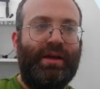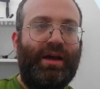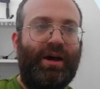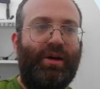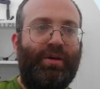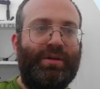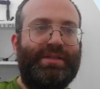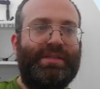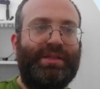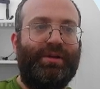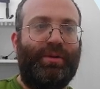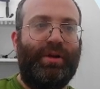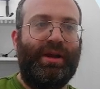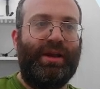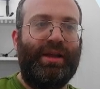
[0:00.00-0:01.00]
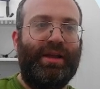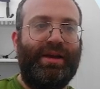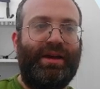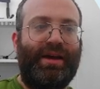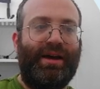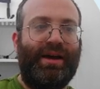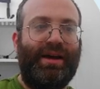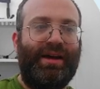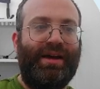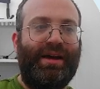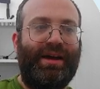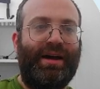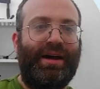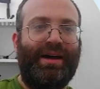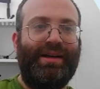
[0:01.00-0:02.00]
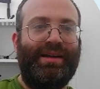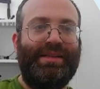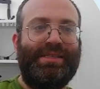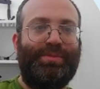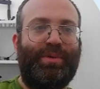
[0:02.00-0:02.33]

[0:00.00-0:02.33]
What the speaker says: oh, it's still running. It's